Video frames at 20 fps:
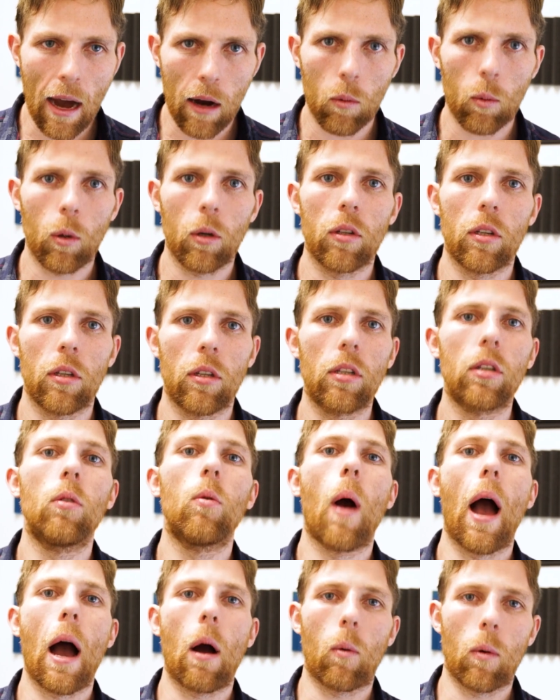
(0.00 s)
hour to
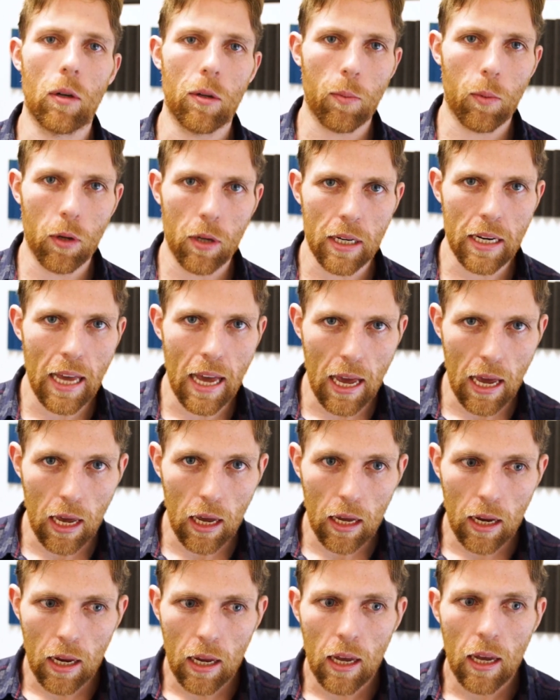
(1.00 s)
two hours per
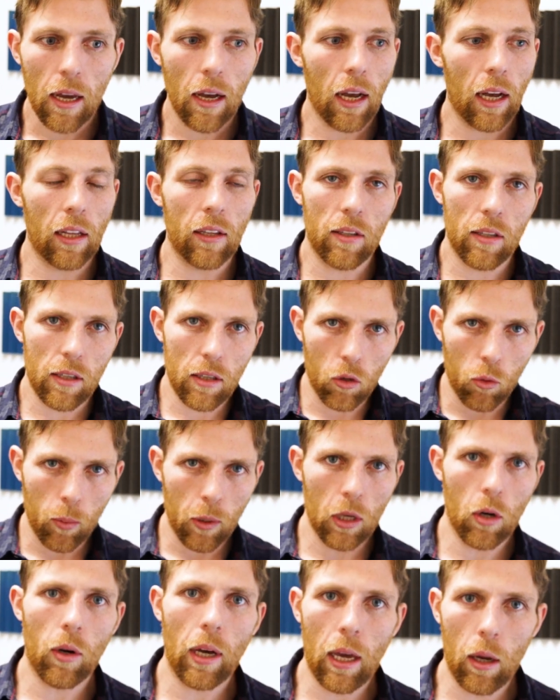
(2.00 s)
day and still
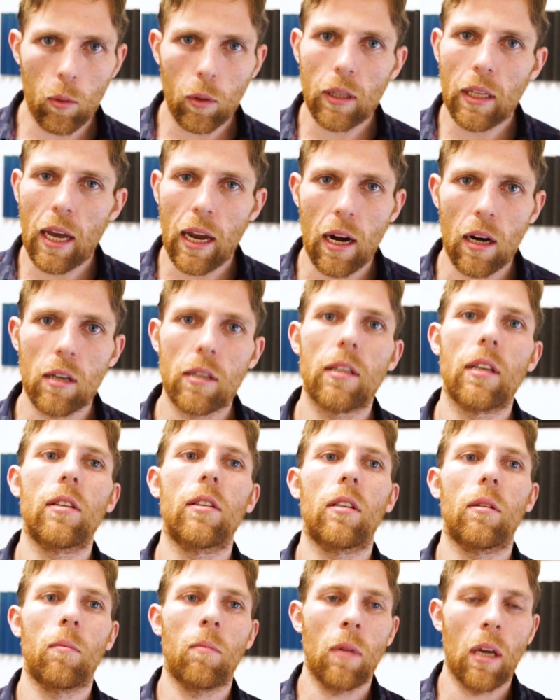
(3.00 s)
be okay with the hair
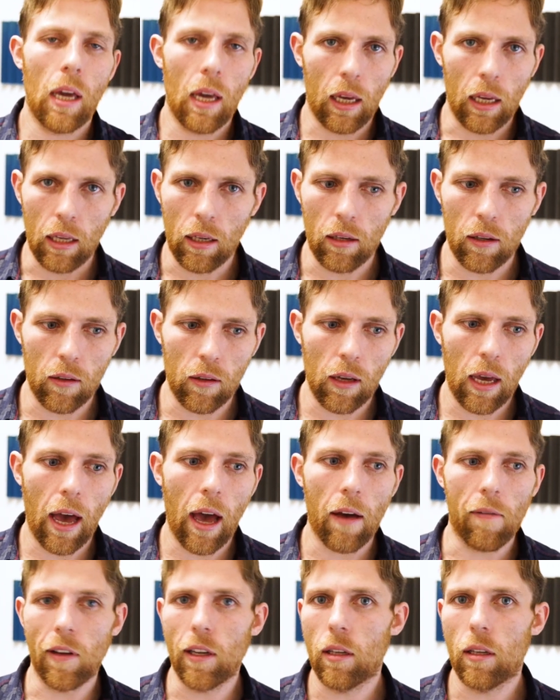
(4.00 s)
system and
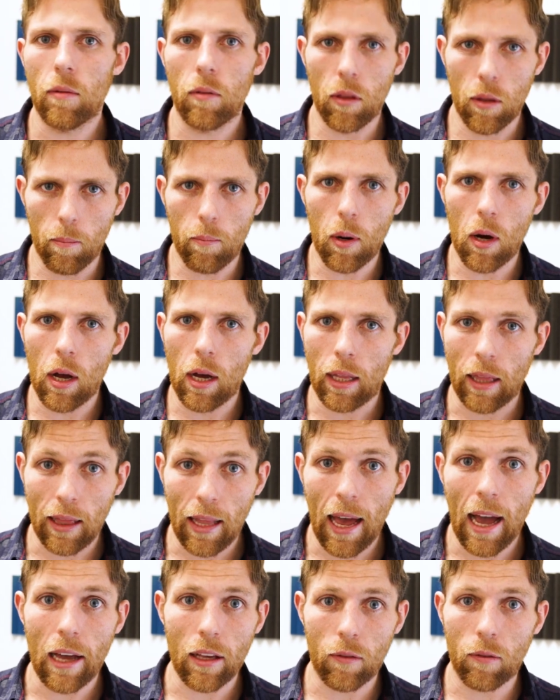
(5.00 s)
have it, the bond
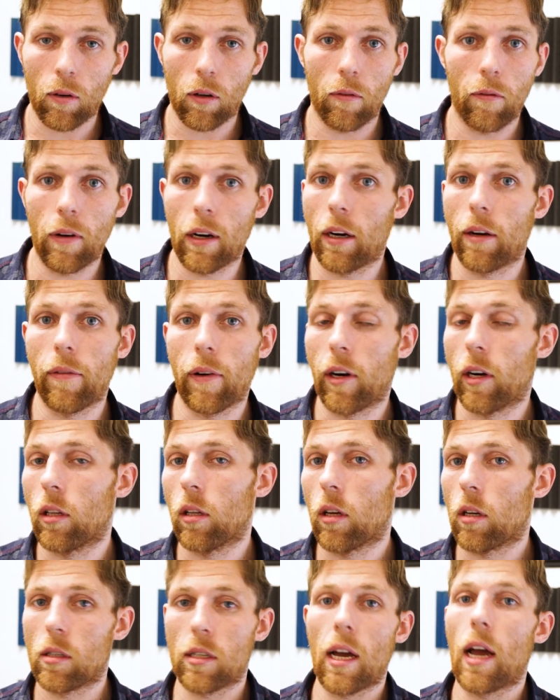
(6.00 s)
last for a very, very
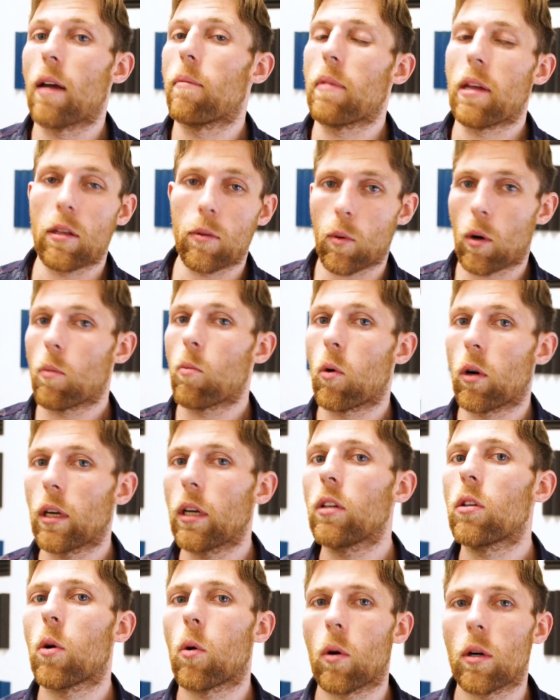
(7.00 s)
long time. That's what I'm
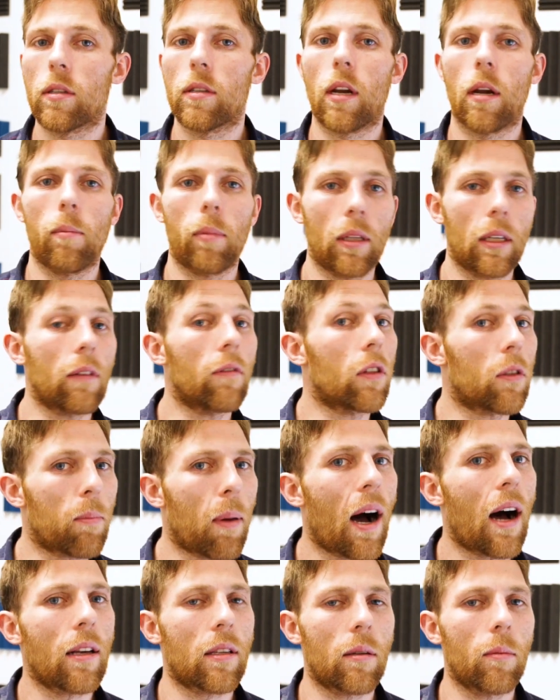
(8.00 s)
working towards, and I believe it's
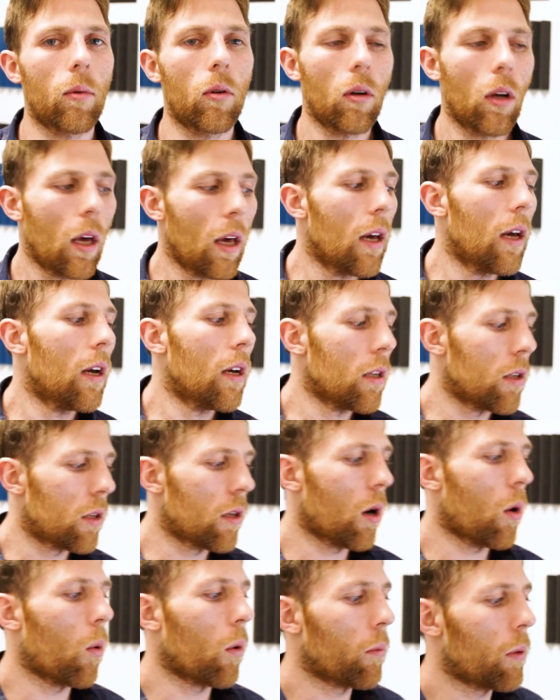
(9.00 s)
possible.
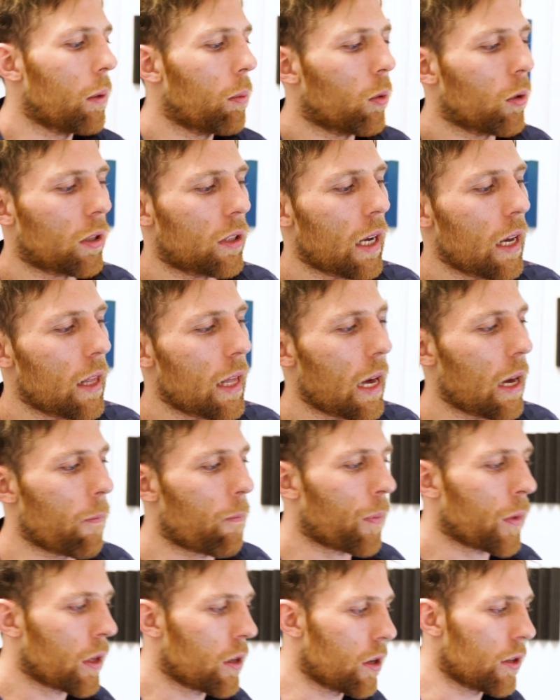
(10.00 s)
So when people say
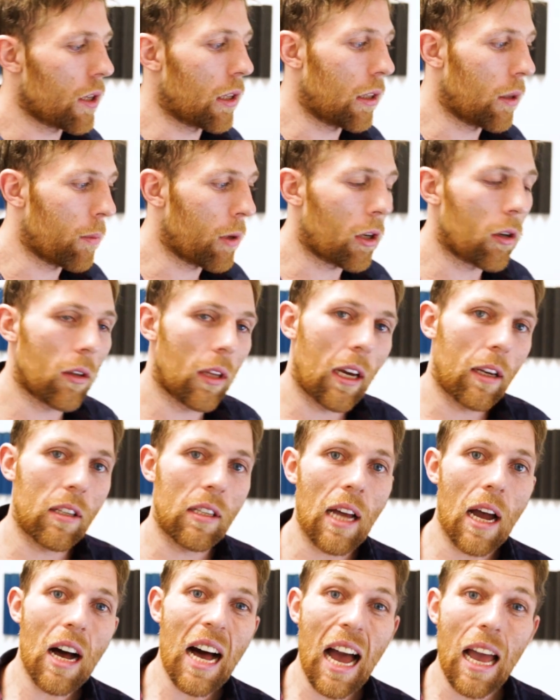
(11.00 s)
that, does it limit your
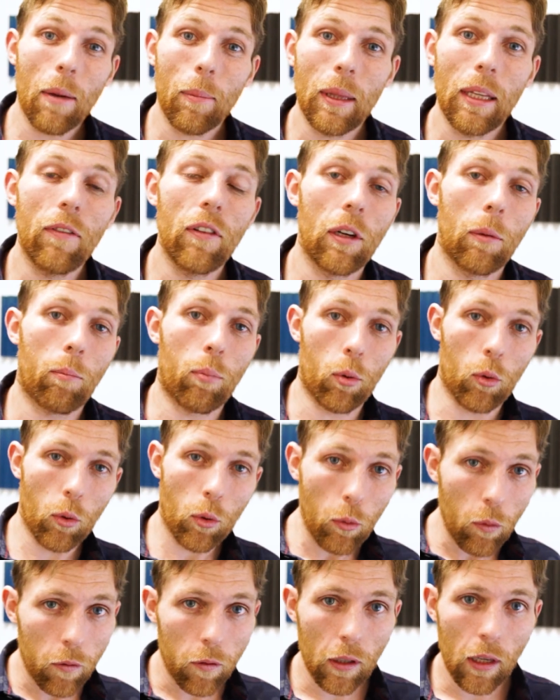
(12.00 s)
lifestyle? I am living
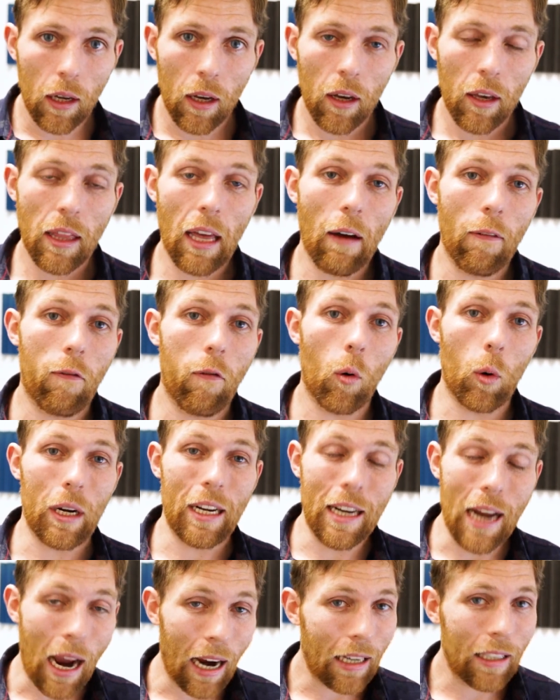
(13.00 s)
proof that for
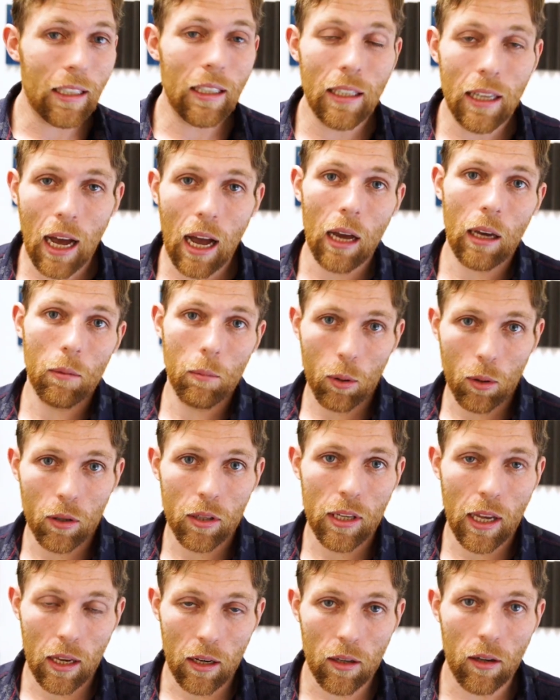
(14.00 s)
ninety-nine
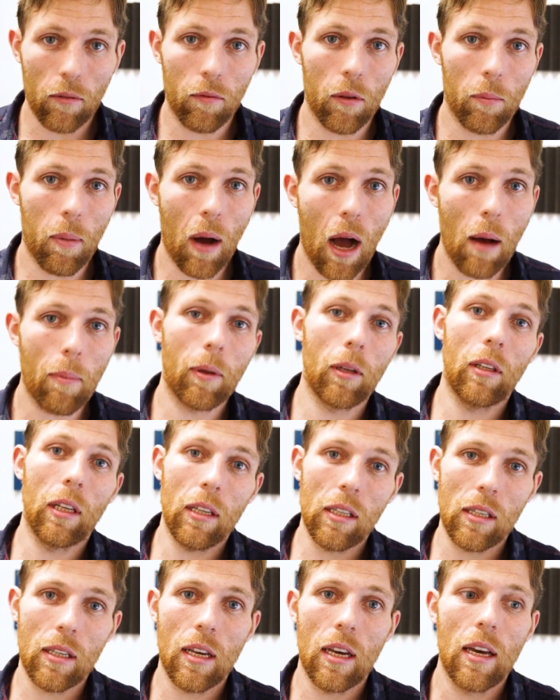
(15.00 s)
percent of the
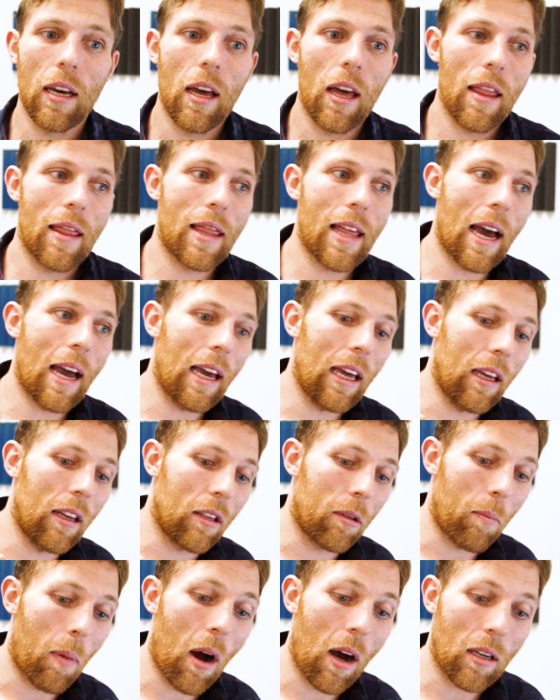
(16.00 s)
populace, that it
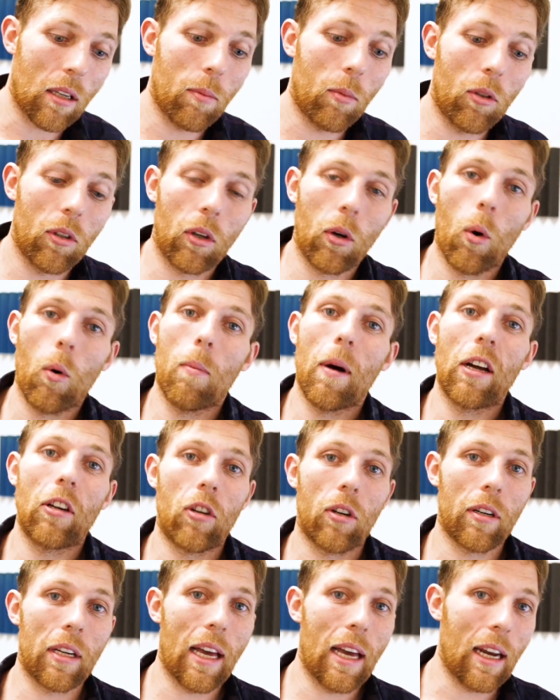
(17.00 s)
is possible to go about
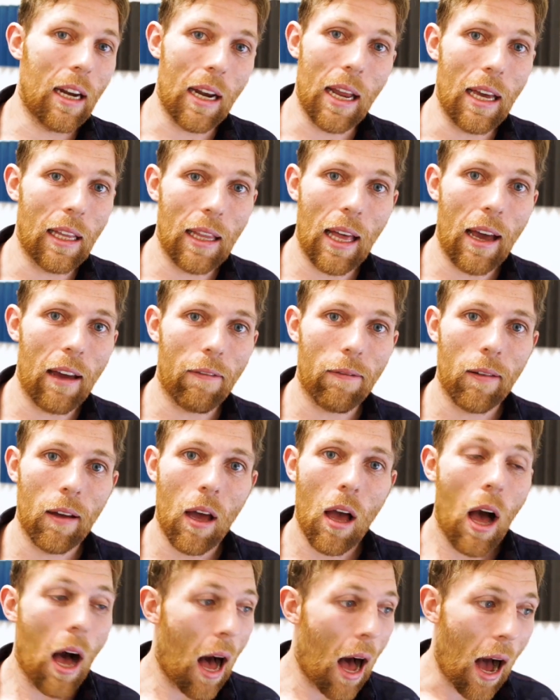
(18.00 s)
your day-to-day life.
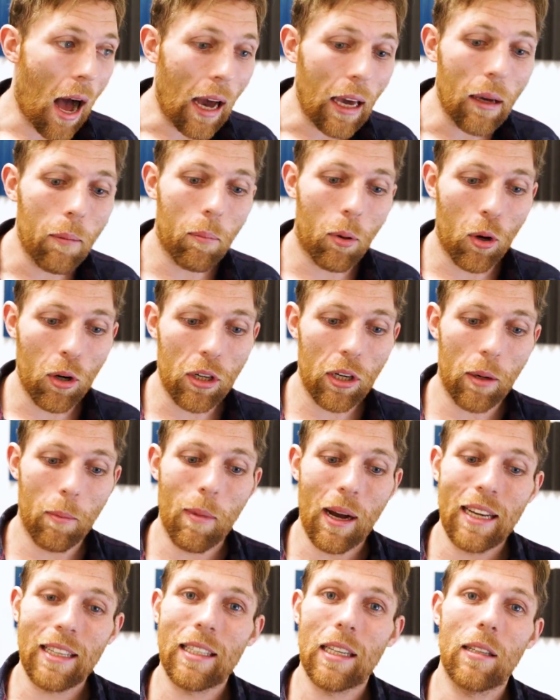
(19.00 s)
I am pushing
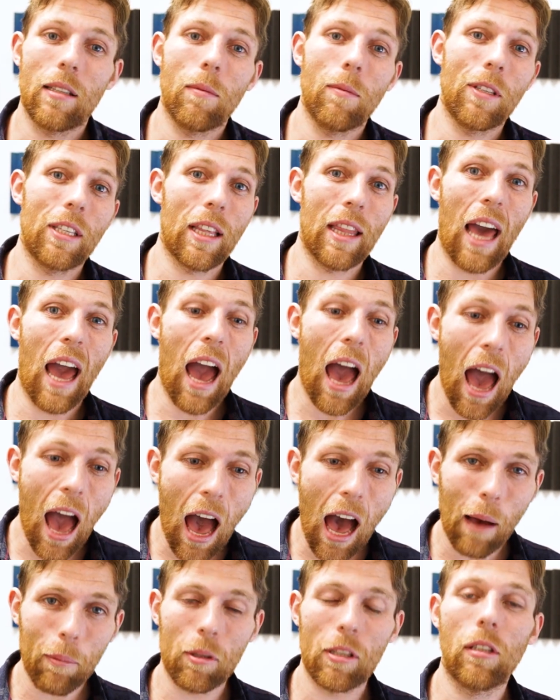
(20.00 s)
my systems to the
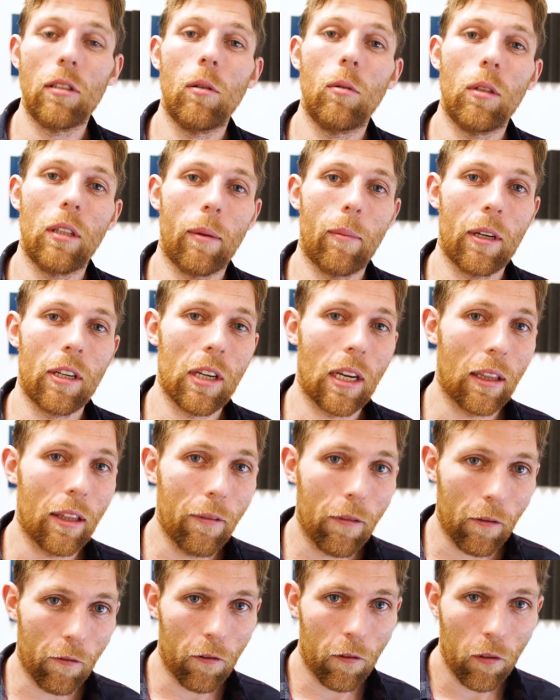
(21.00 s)
absolute limit. I
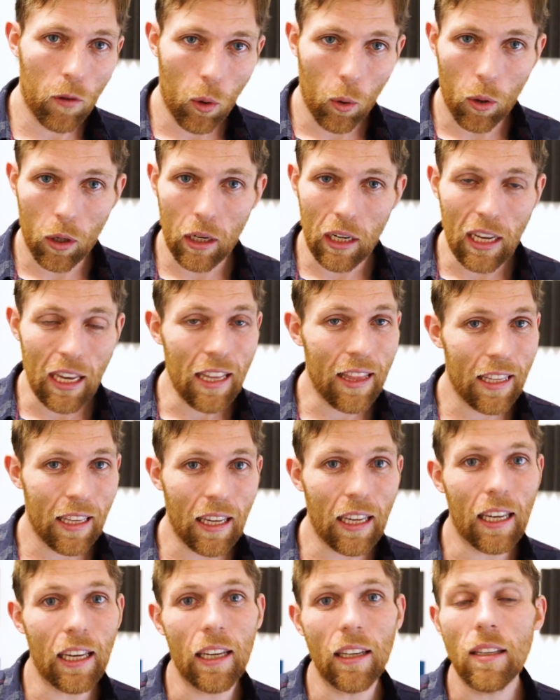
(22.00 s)
live in Florida in the
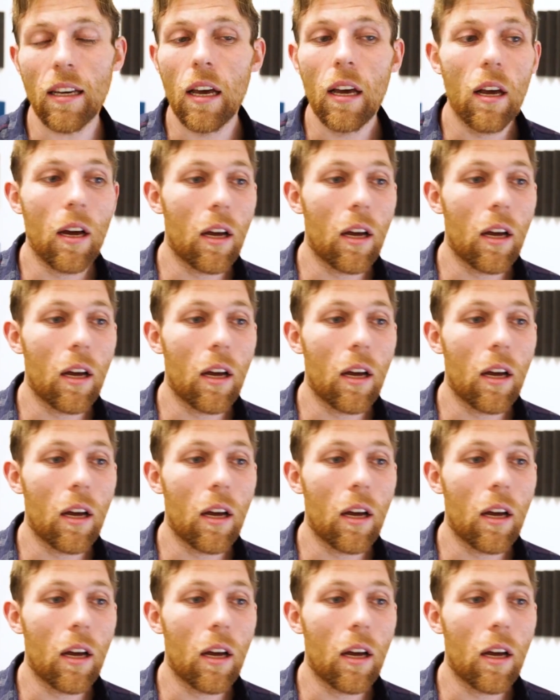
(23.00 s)
heat,